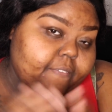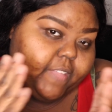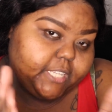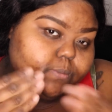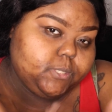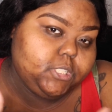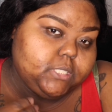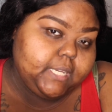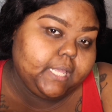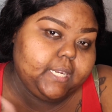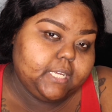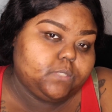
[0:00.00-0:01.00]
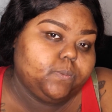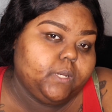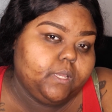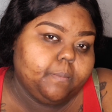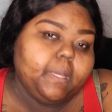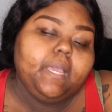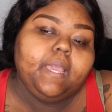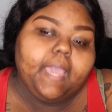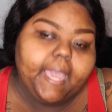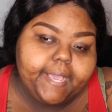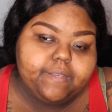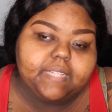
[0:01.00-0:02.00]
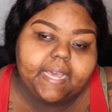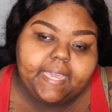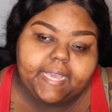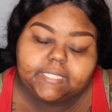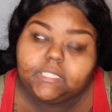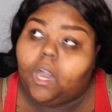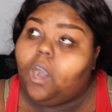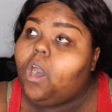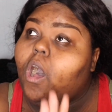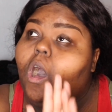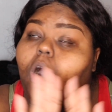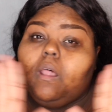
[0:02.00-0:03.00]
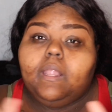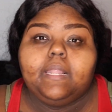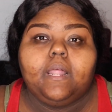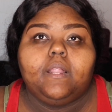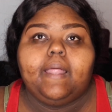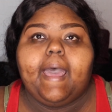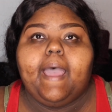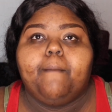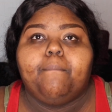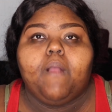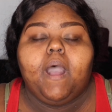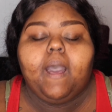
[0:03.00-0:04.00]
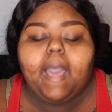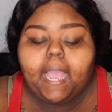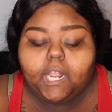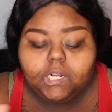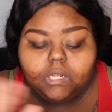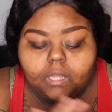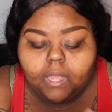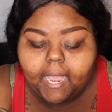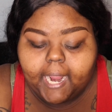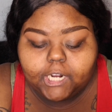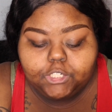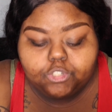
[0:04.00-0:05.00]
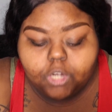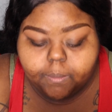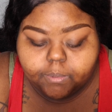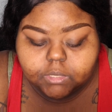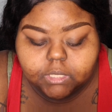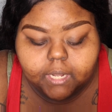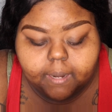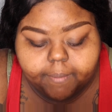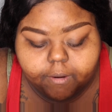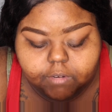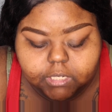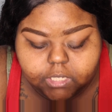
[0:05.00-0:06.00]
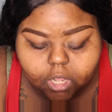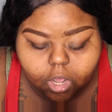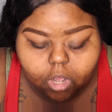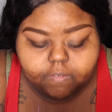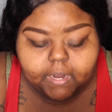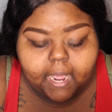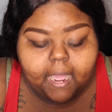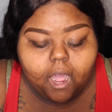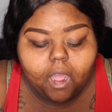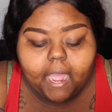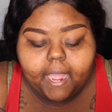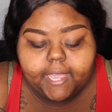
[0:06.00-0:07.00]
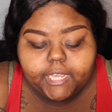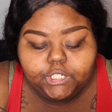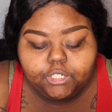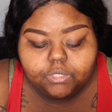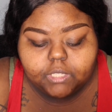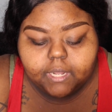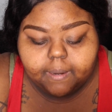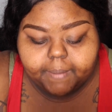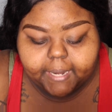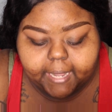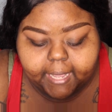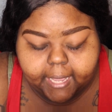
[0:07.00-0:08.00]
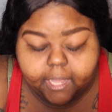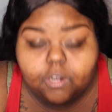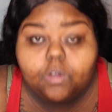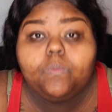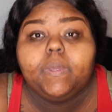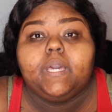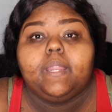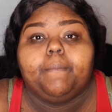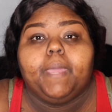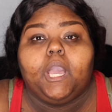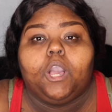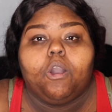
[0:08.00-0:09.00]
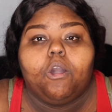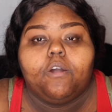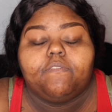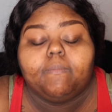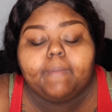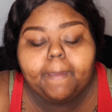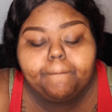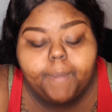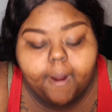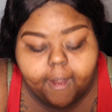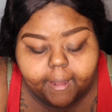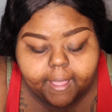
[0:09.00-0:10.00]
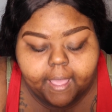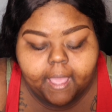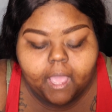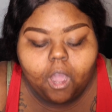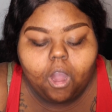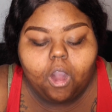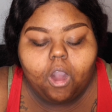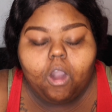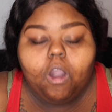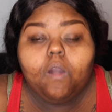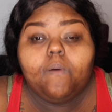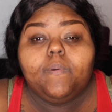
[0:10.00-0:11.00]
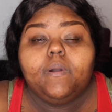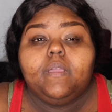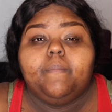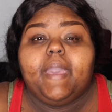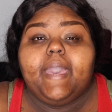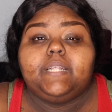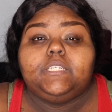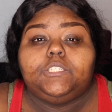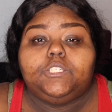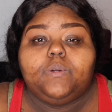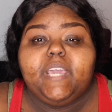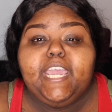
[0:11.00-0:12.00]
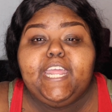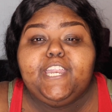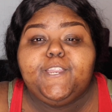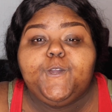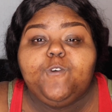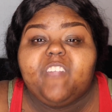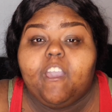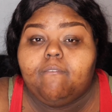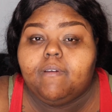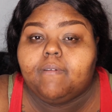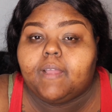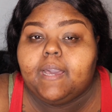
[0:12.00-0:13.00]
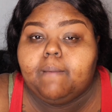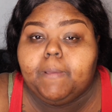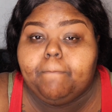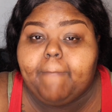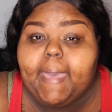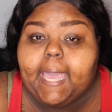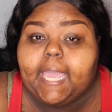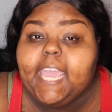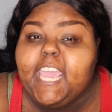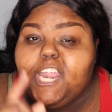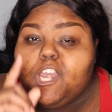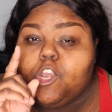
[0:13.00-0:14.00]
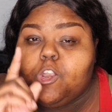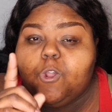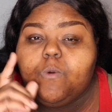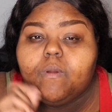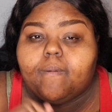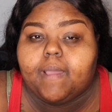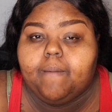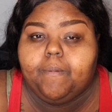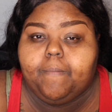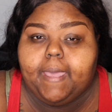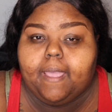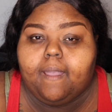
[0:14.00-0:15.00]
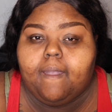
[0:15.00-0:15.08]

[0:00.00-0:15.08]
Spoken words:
That's what you're telling us, William. And he was like, yes, all our troubles could have been resolved. Our issues could have been handled. We could have been gone from that park. All William had to do, he knew that we were coming back. He knew we were coming back.